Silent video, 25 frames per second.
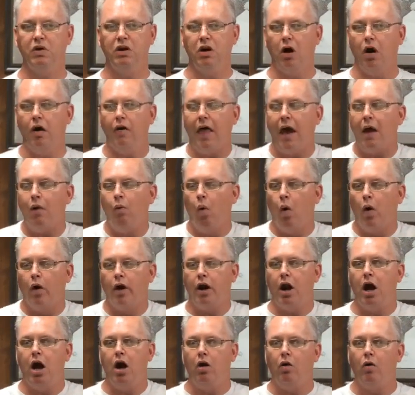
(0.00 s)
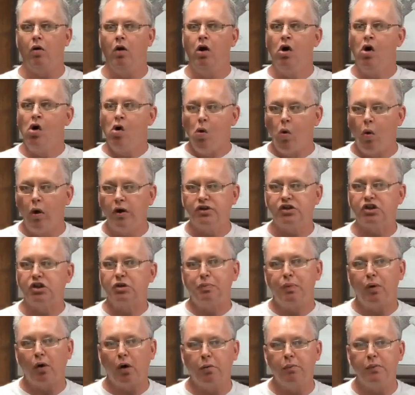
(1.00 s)
You know, they want to know what's
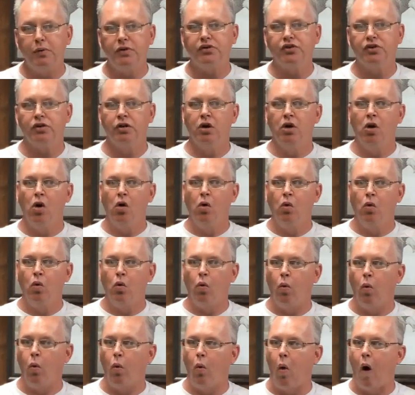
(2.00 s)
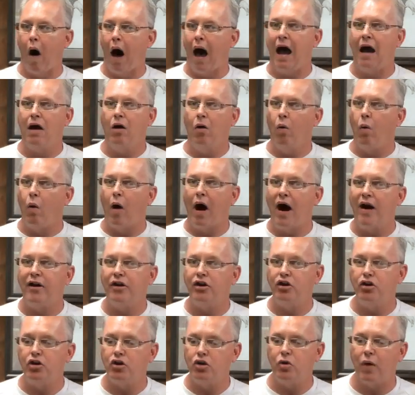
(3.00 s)
the purpose? Why,
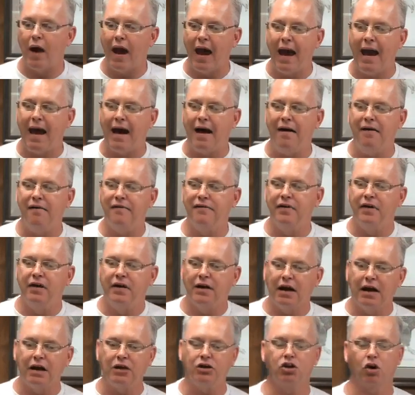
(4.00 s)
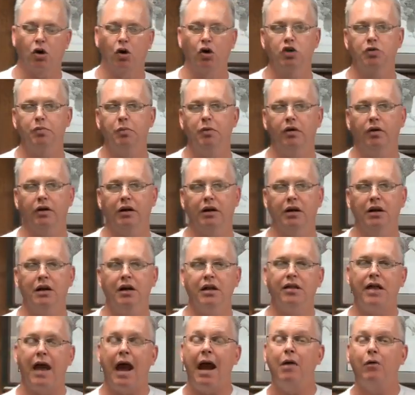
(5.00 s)
why do you have a church building?
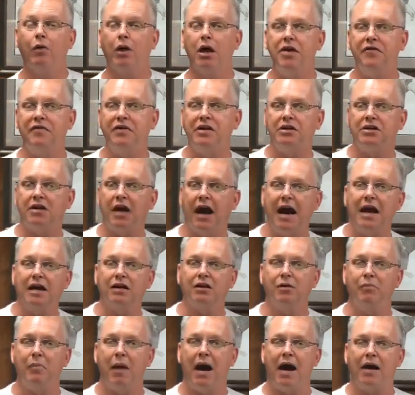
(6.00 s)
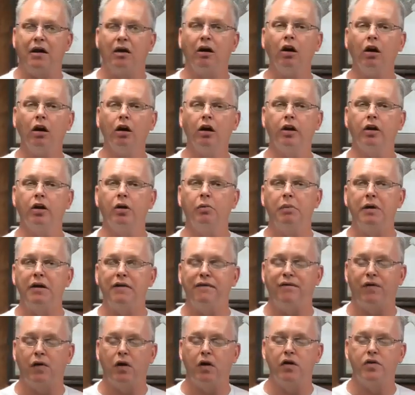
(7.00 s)
They will even take the matter a little
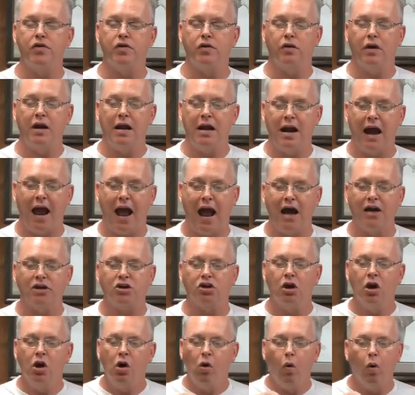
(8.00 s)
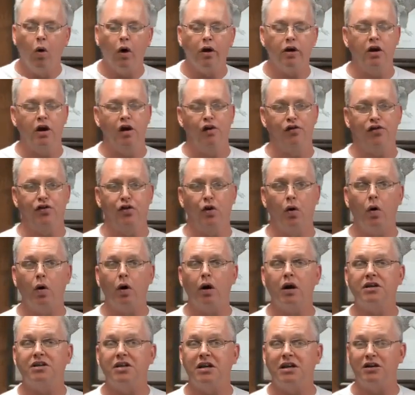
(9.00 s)
bit further and ask, what
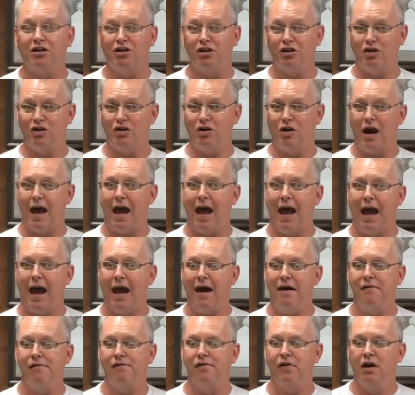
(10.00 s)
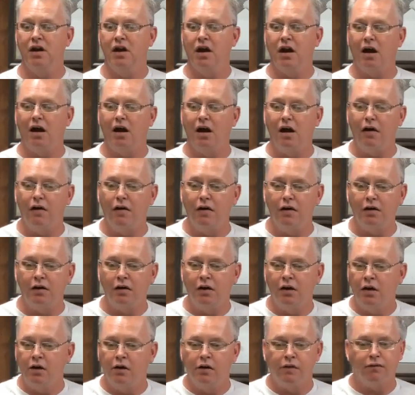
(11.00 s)
authority do you have uh,
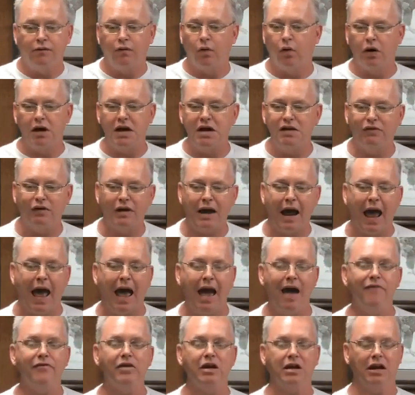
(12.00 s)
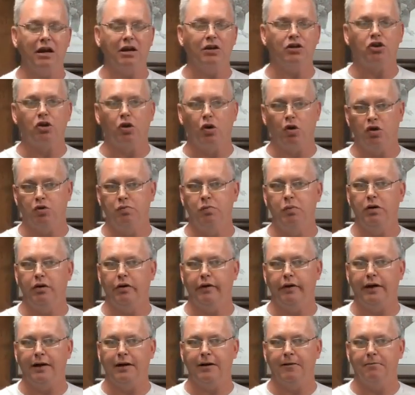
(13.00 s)
for even having a church
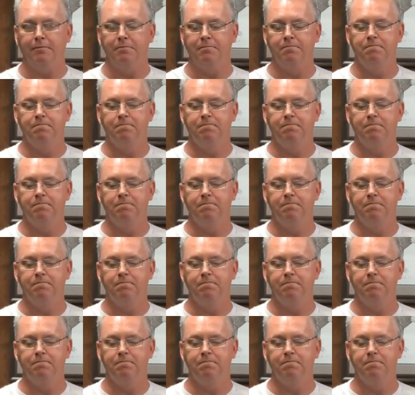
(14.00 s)
building?